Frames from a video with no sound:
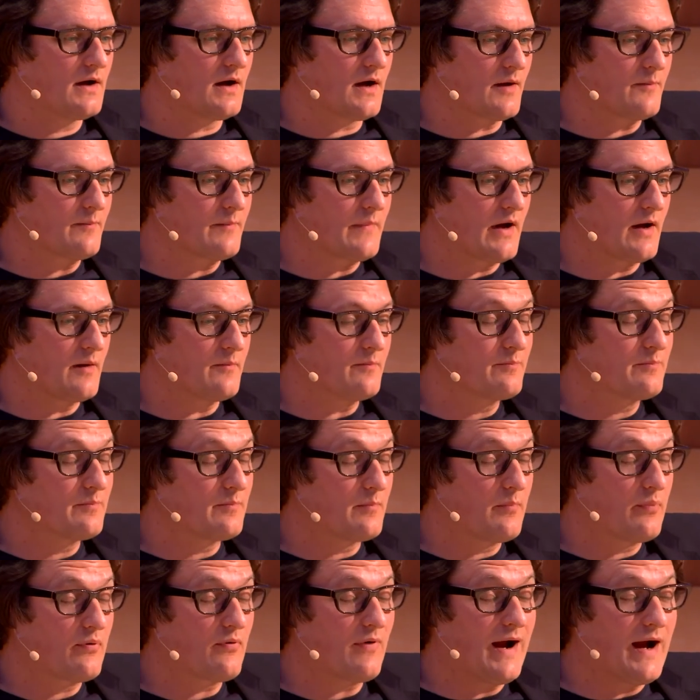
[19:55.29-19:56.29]
I'm, I'm
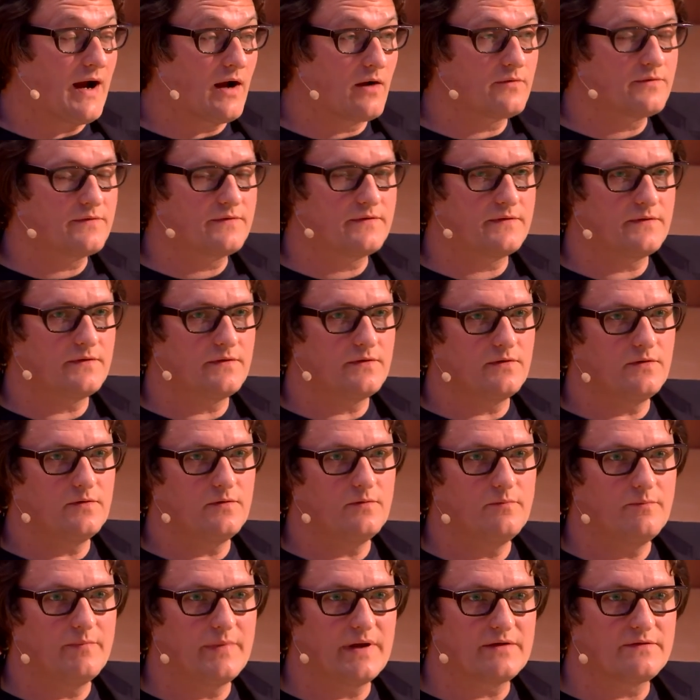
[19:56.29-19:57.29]
proud
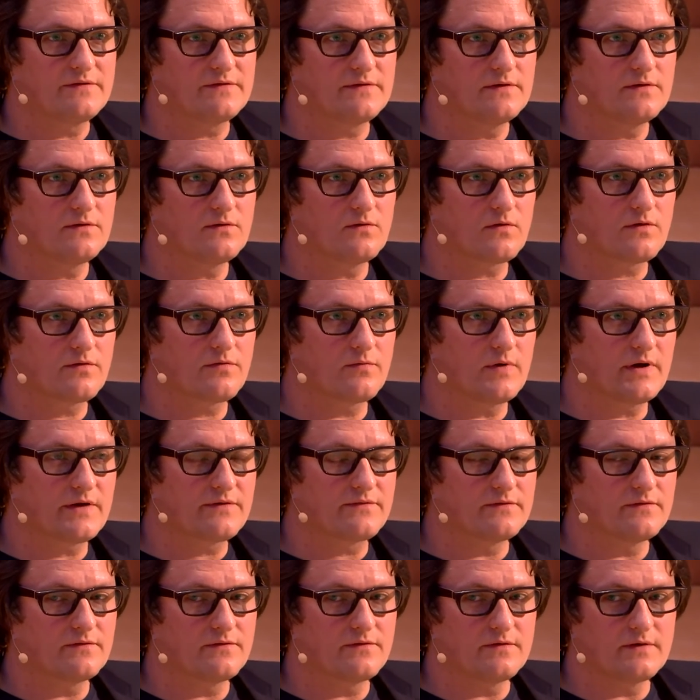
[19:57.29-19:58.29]
to mention
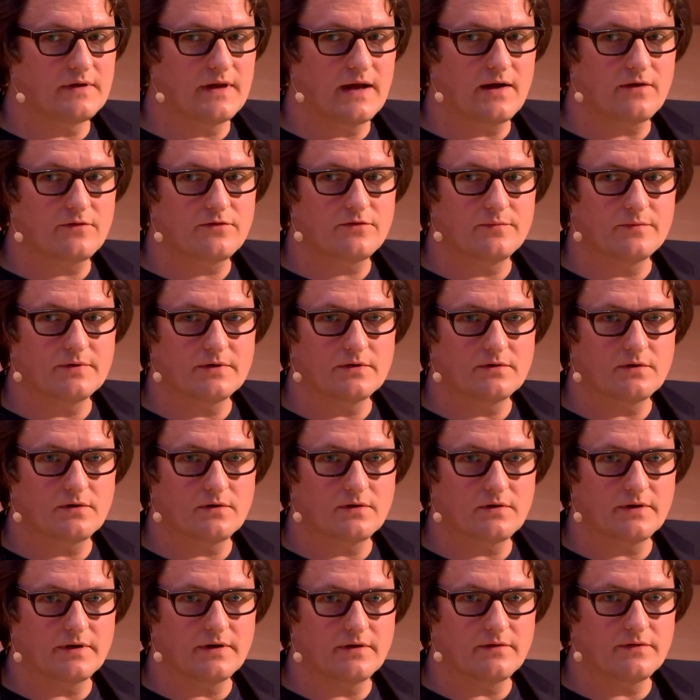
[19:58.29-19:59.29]
Northwestern's announcement
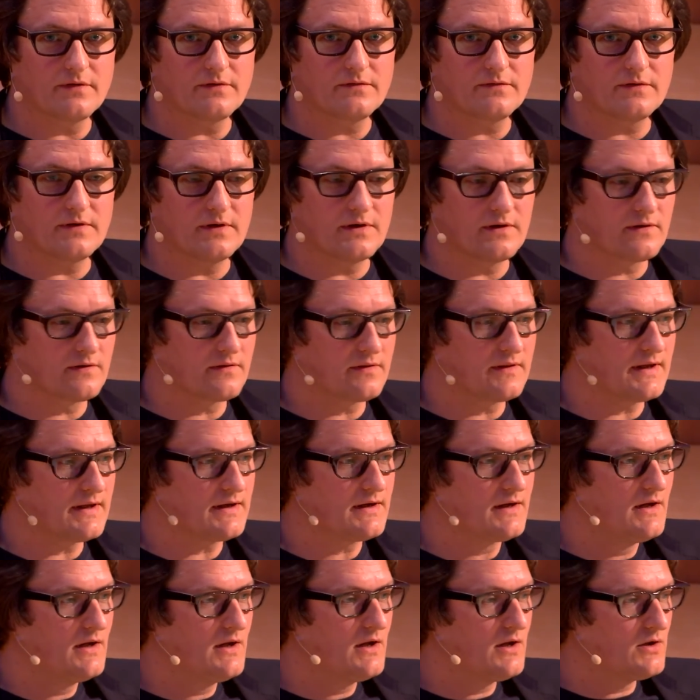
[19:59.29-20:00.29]
earlier this year
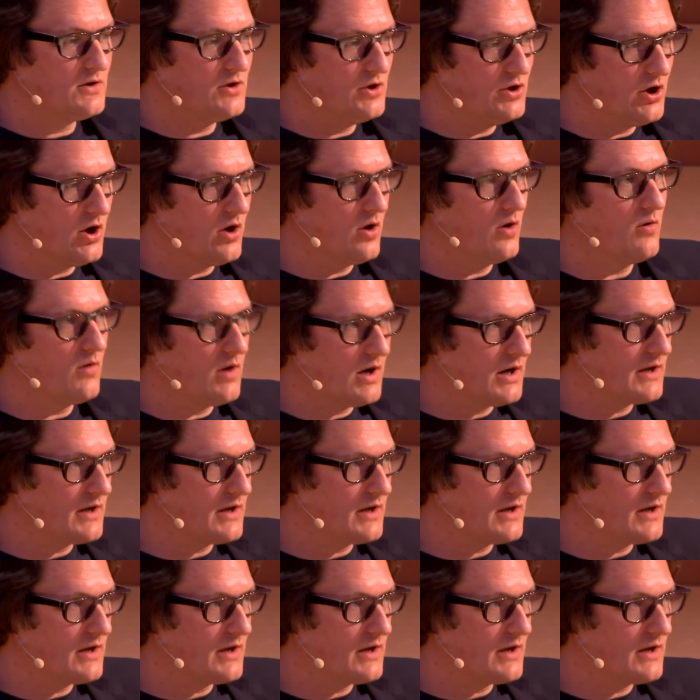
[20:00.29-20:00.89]
that no